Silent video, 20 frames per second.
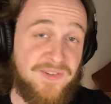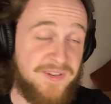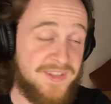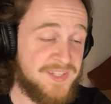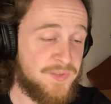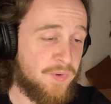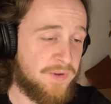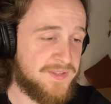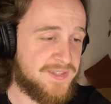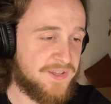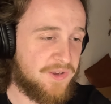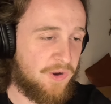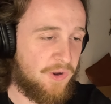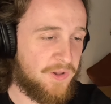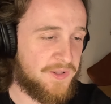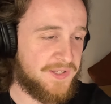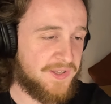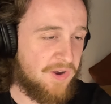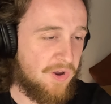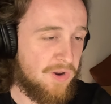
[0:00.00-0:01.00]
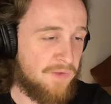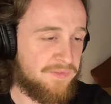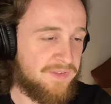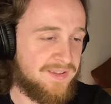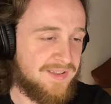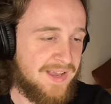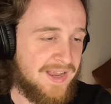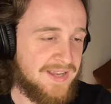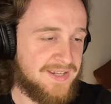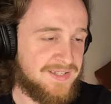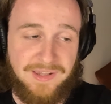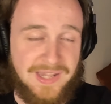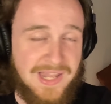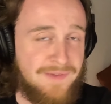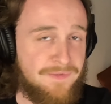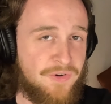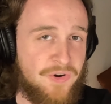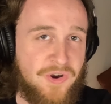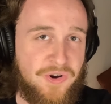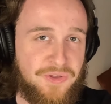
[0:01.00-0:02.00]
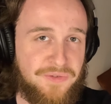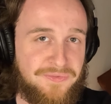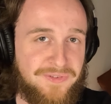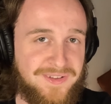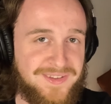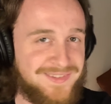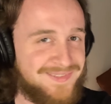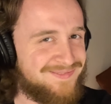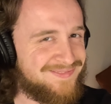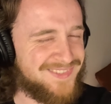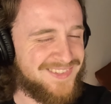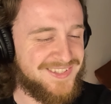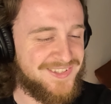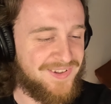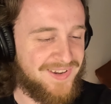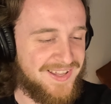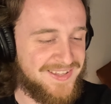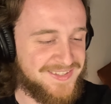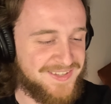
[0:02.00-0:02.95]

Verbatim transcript: this one's called Call of the Night. Never heard of it, so let's